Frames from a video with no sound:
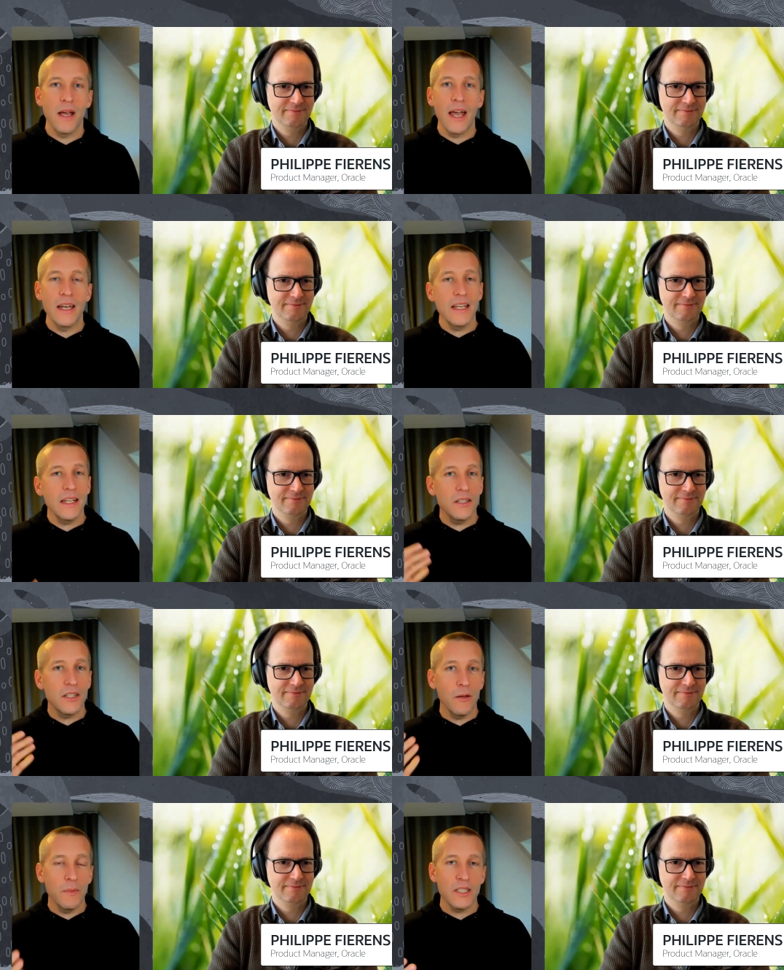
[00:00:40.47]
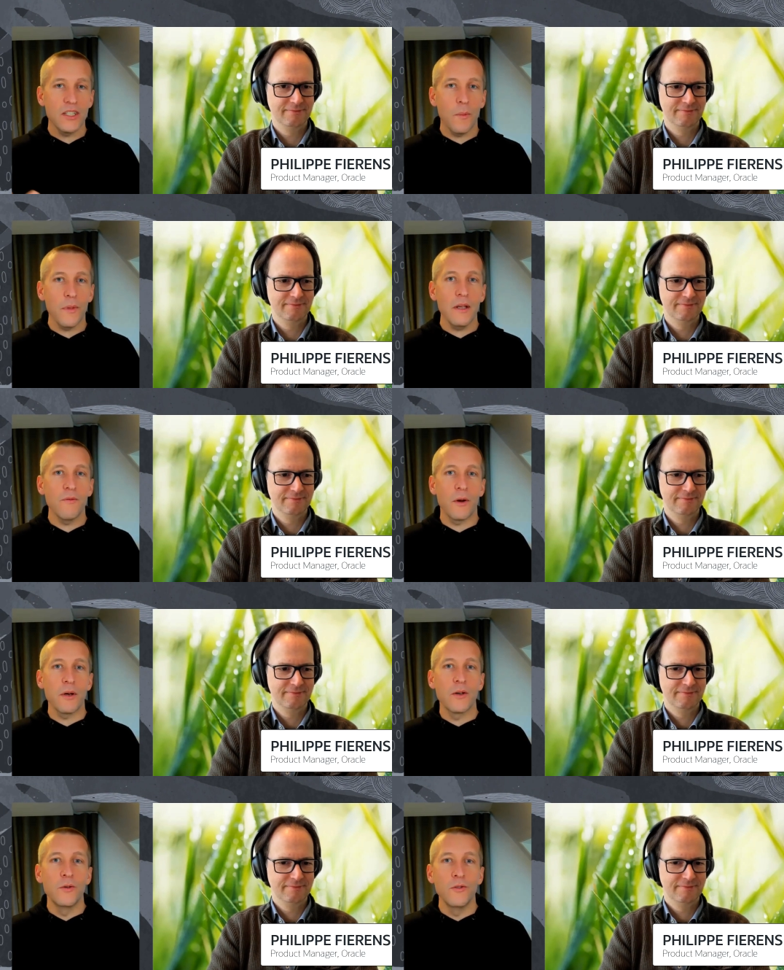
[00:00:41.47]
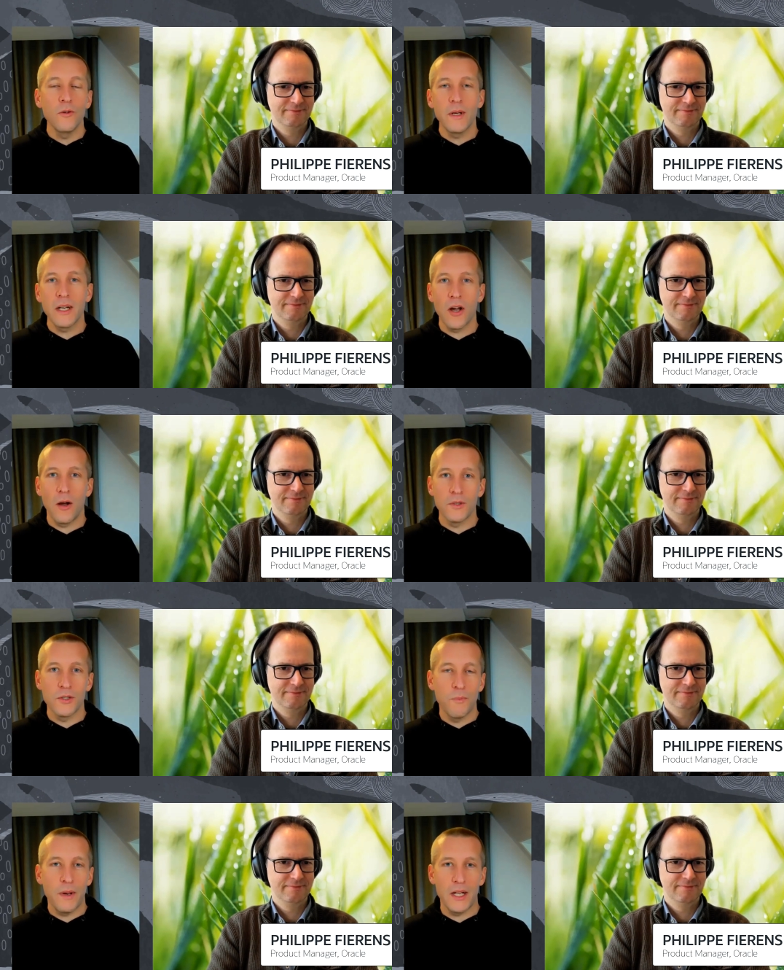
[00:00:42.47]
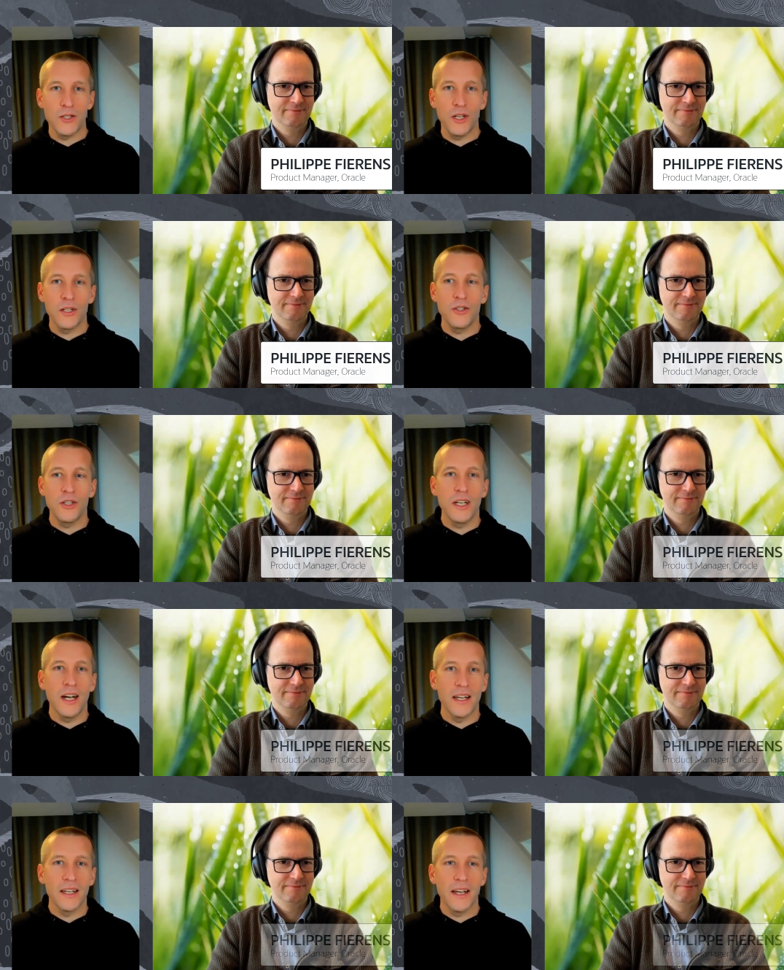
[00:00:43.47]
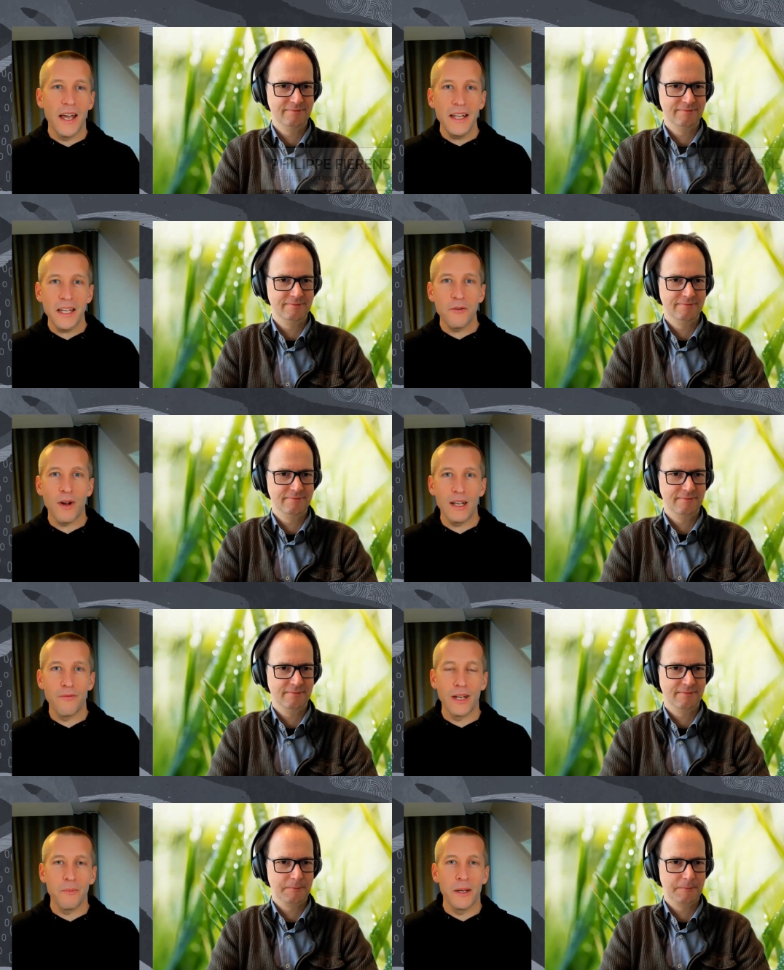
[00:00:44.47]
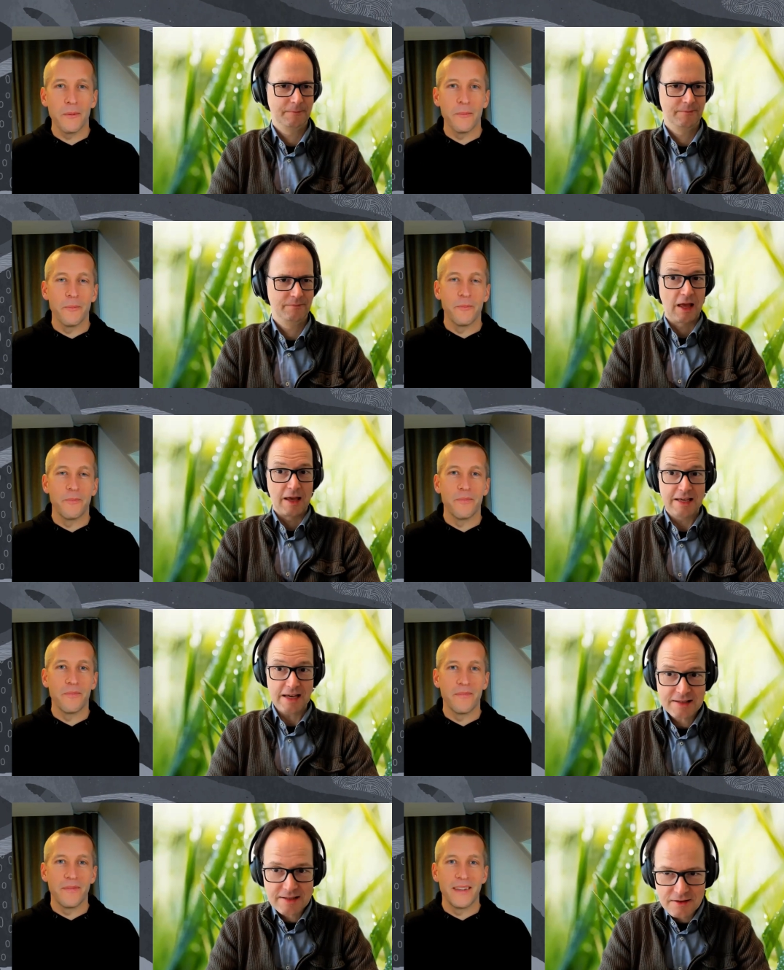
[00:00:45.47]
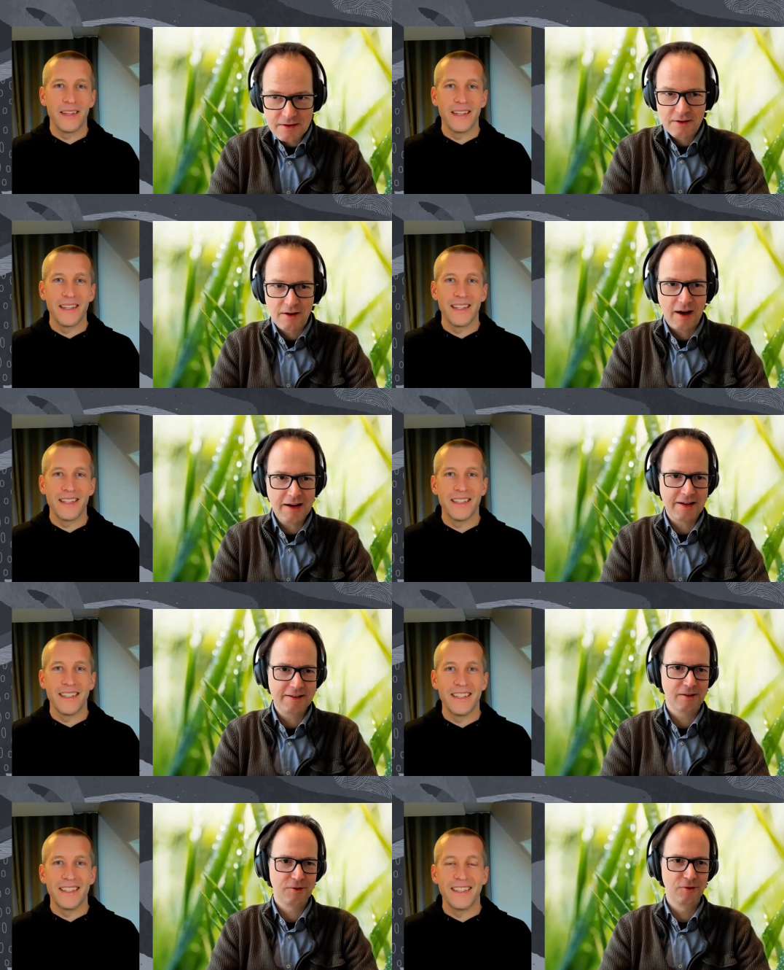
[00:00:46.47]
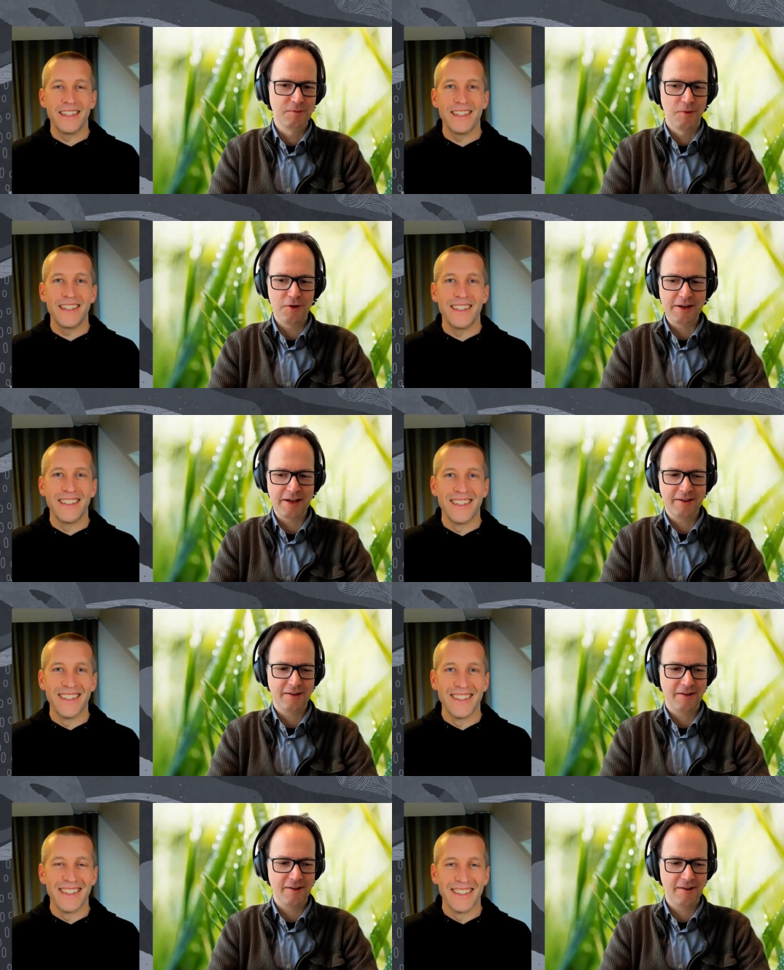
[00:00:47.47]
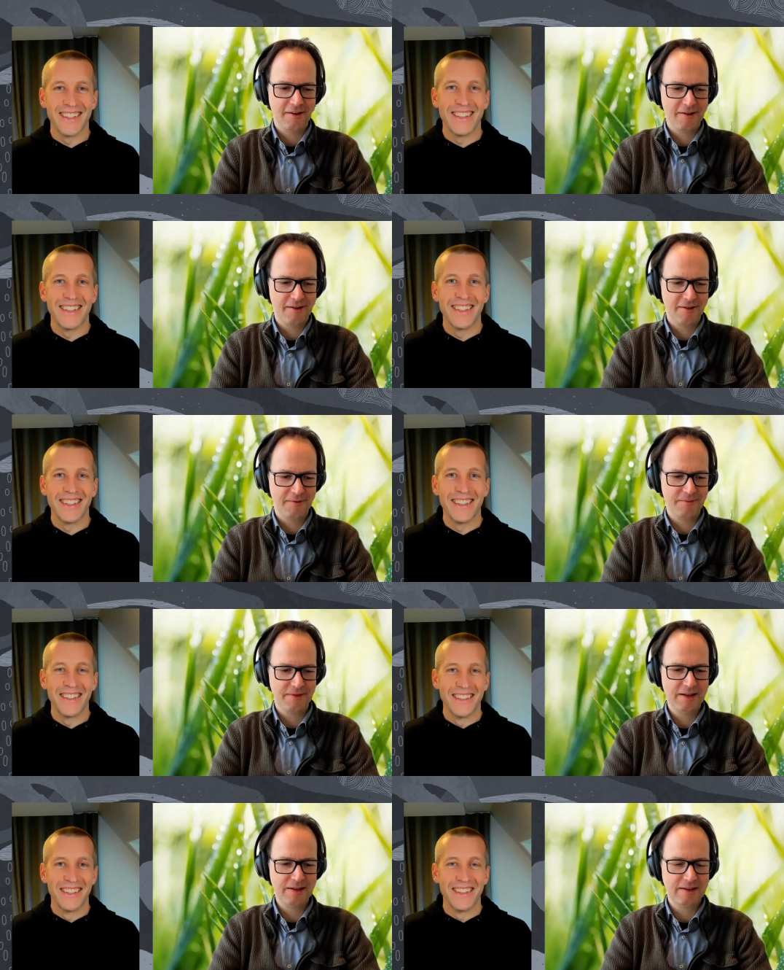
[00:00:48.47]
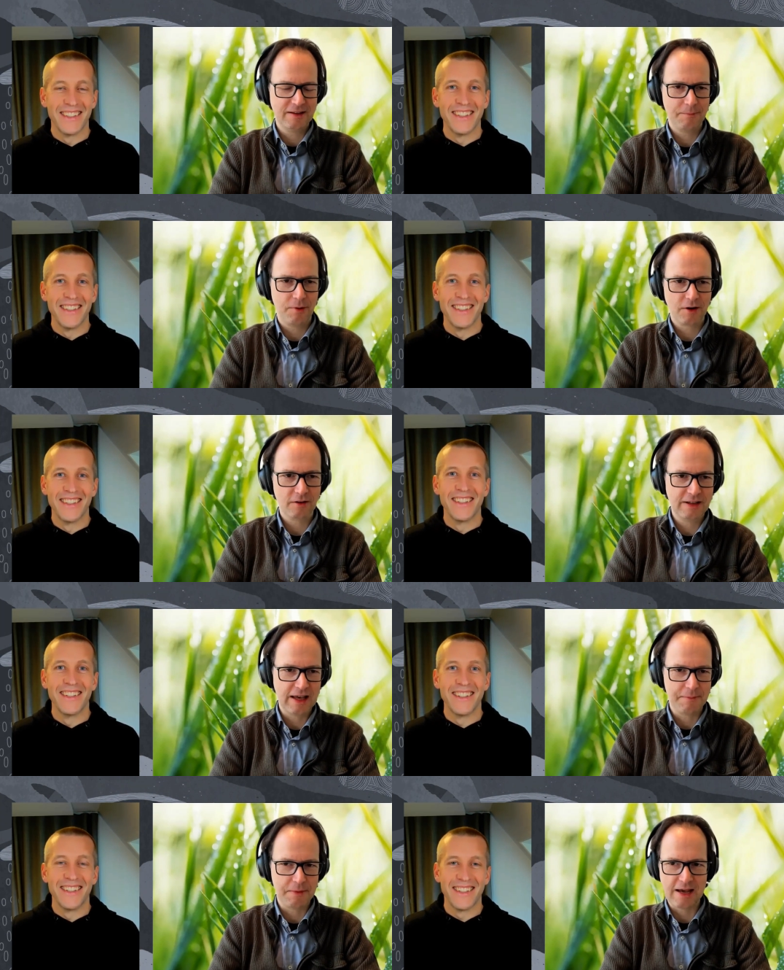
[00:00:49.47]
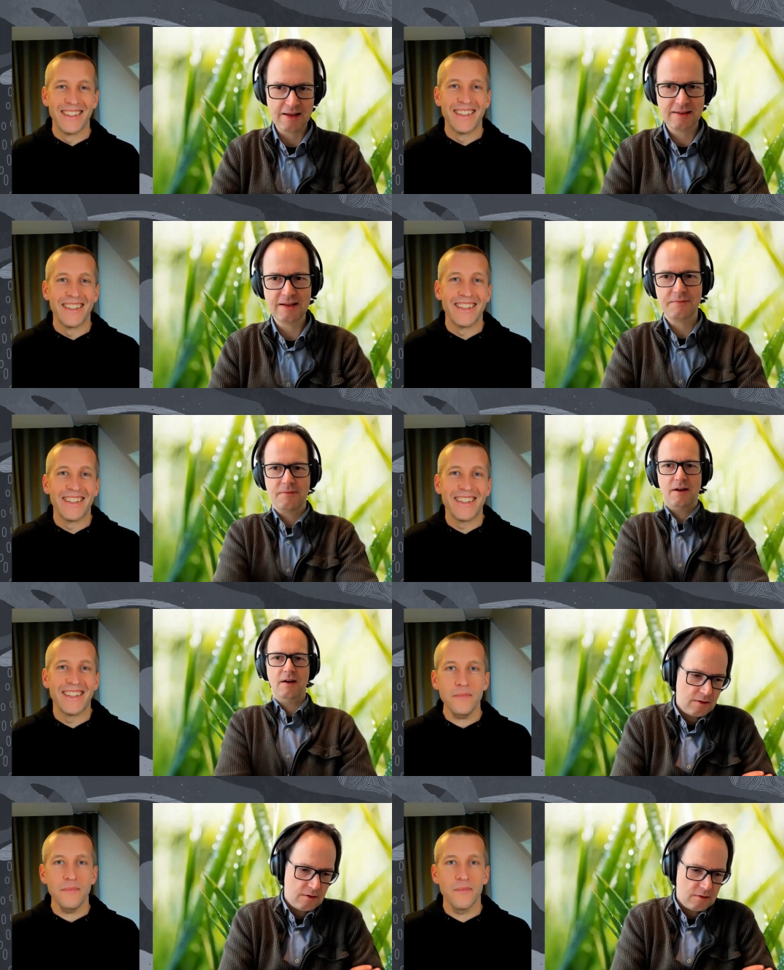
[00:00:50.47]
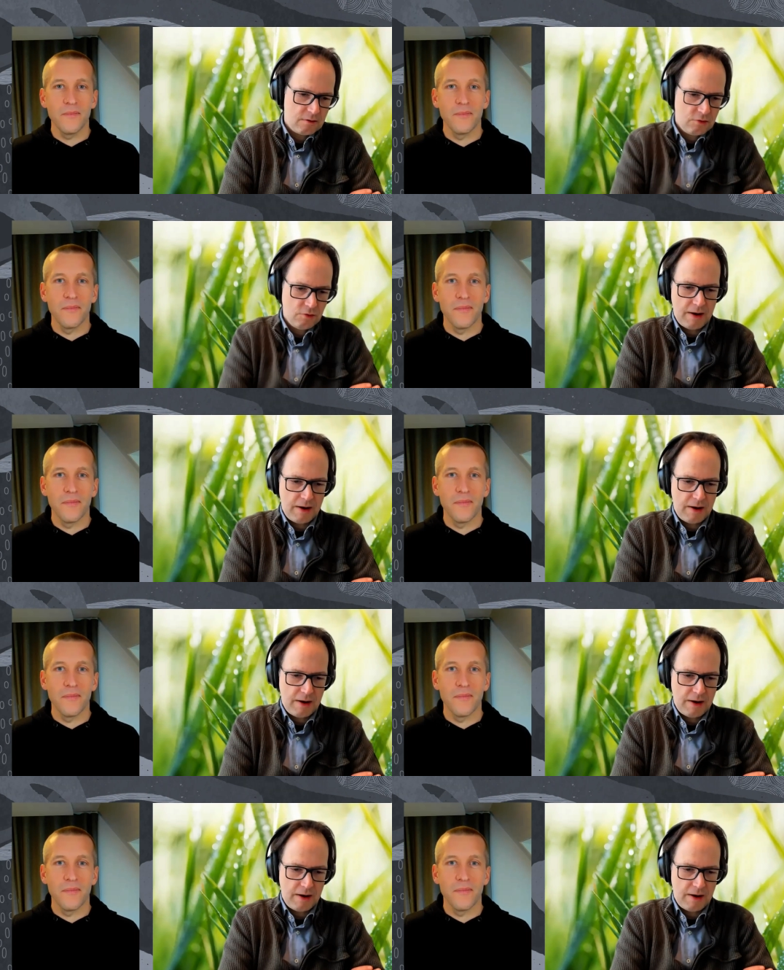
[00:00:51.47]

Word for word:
Speaker 1: and he can tell me something very cool when it comes to patching G I. Ain't that right, Philippe?
Speaker 2: Yes. Uh, hi Daniel, good morning. Um, indeed, I'm part of the M A A team. You